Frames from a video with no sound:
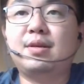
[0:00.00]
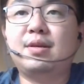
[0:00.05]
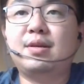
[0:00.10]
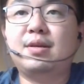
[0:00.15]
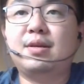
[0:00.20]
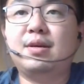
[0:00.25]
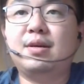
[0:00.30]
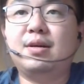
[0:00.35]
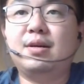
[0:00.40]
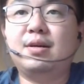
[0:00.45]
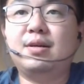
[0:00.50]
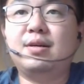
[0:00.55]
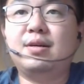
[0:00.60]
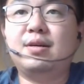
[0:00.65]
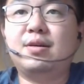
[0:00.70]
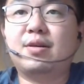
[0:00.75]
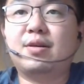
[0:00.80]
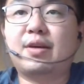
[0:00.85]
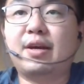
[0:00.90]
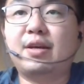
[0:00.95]

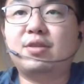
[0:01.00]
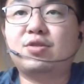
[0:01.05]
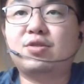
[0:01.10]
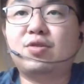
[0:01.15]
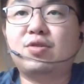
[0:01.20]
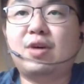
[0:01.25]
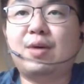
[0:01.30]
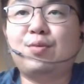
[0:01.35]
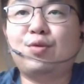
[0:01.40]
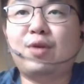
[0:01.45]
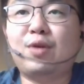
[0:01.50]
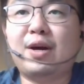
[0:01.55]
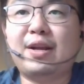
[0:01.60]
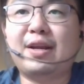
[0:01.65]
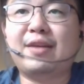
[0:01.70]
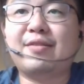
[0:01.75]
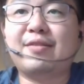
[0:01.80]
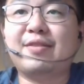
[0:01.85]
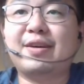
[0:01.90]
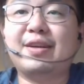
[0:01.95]
Okay, so Abdul
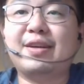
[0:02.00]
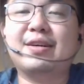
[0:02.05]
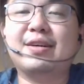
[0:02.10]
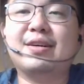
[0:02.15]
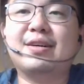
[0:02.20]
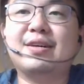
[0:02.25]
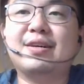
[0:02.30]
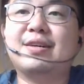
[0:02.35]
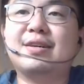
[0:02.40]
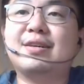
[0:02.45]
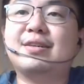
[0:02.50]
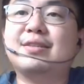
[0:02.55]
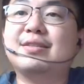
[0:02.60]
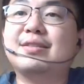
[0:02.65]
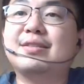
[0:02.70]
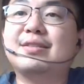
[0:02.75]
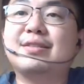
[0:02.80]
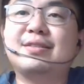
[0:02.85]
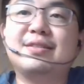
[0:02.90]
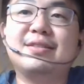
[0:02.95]
Hanan, right?
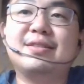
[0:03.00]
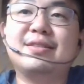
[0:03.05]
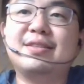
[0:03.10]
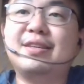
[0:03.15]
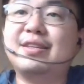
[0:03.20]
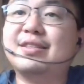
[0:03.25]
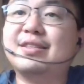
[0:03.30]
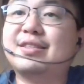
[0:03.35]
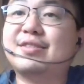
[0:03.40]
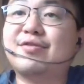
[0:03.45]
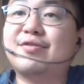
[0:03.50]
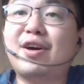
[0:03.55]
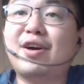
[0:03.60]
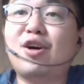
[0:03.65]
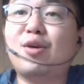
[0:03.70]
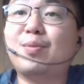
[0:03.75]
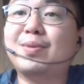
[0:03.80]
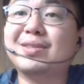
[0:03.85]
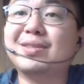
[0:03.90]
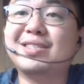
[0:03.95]
It's right
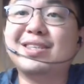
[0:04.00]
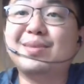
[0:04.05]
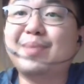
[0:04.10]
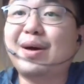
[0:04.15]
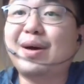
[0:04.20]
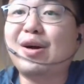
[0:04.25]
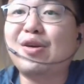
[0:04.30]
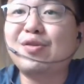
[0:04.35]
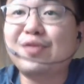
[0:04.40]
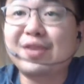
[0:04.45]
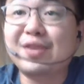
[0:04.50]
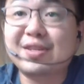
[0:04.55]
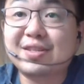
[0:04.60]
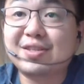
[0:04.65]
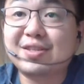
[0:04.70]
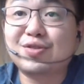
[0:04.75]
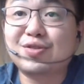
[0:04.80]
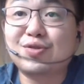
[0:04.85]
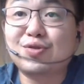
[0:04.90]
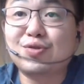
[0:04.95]
opposite my office,
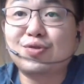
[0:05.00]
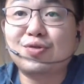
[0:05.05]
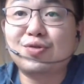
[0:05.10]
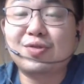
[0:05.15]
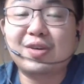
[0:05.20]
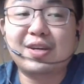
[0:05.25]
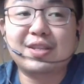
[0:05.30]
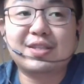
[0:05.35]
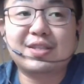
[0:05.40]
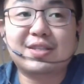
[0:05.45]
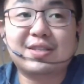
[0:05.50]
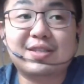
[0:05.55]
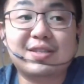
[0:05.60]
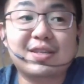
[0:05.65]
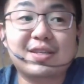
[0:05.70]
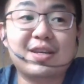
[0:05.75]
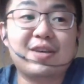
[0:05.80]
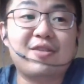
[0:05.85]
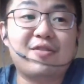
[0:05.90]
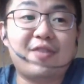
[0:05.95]
so
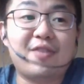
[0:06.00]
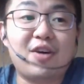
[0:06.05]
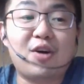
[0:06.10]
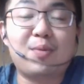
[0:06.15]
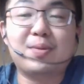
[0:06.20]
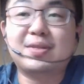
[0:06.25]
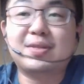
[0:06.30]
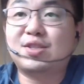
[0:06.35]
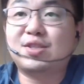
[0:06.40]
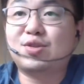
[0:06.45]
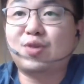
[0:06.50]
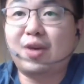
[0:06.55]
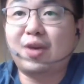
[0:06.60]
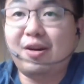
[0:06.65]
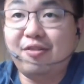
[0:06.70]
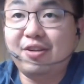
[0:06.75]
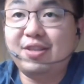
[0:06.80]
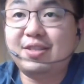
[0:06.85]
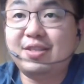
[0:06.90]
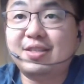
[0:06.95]
it's right opposite
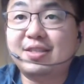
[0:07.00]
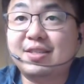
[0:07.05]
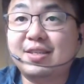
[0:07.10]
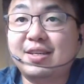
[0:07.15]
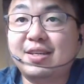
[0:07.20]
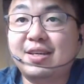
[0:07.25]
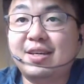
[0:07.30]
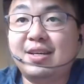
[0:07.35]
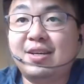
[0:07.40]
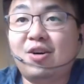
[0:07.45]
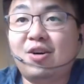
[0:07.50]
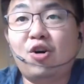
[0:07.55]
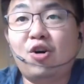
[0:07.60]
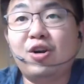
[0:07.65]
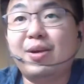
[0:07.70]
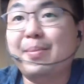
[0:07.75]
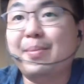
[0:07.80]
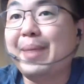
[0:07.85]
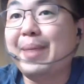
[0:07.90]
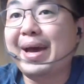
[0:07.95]
Solaris. All
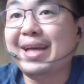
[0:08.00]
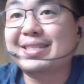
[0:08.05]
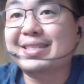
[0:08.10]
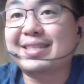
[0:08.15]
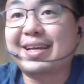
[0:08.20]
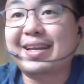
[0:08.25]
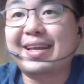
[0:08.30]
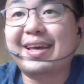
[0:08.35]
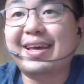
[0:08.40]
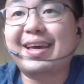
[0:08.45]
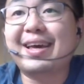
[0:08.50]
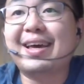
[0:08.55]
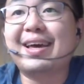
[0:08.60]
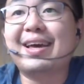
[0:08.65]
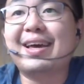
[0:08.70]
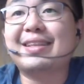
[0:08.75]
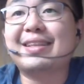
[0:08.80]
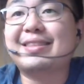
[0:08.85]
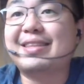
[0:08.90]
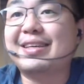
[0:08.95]
the banks are
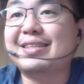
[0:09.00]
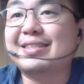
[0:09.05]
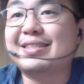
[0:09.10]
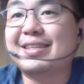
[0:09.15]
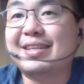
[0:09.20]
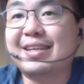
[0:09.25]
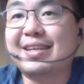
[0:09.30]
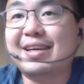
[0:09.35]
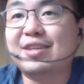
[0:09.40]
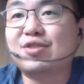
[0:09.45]
there, things like that.